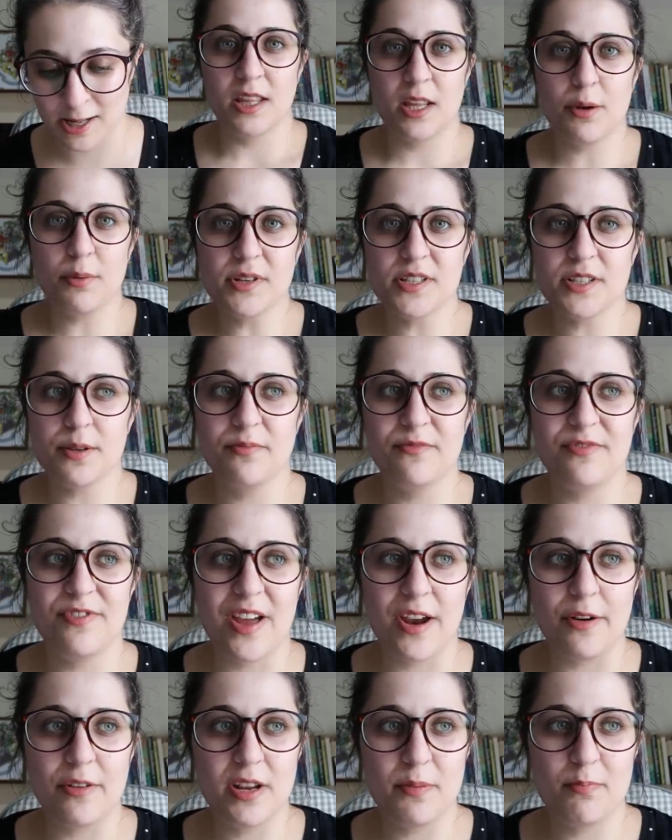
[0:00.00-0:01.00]
there were some
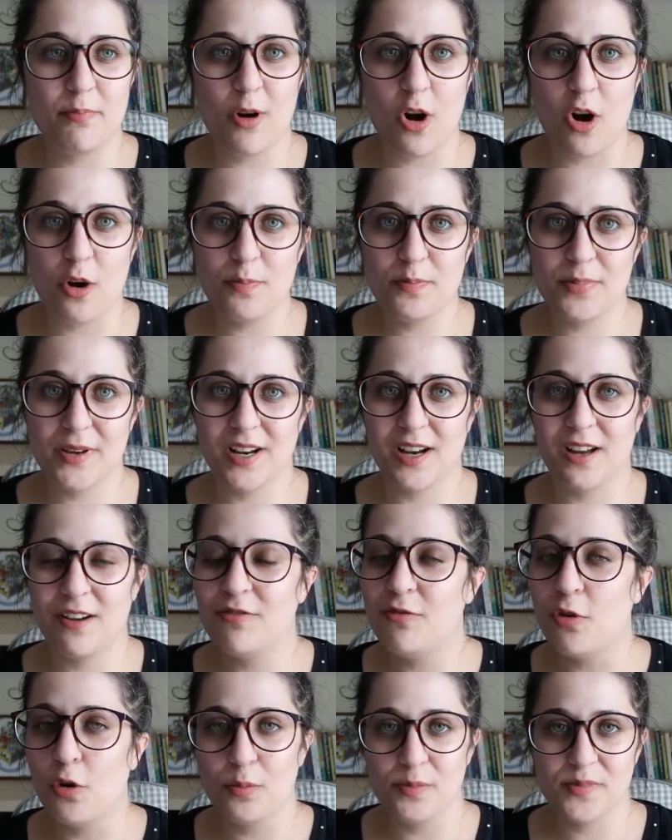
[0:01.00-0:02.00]
very popular
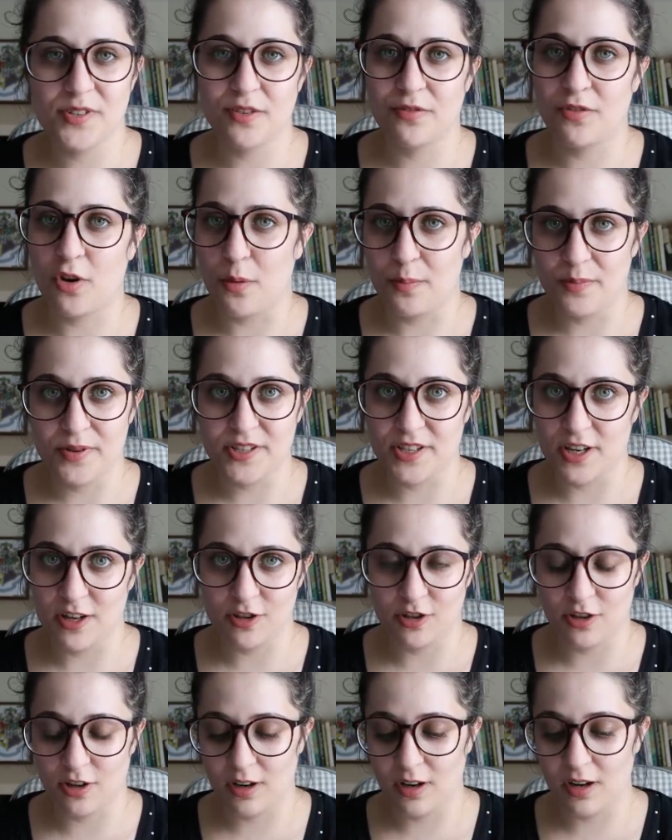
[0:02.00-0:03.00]
forms of
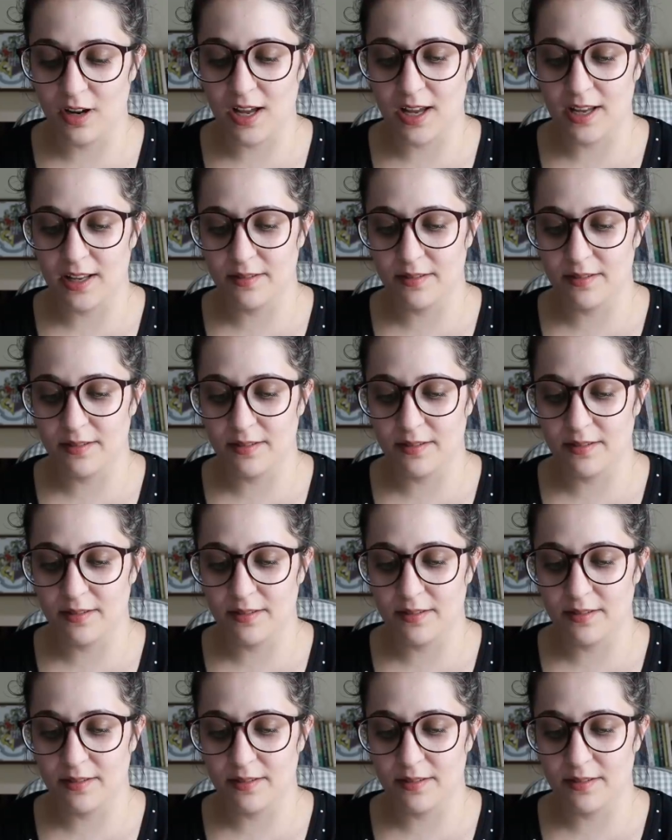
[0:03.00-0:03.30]
composition.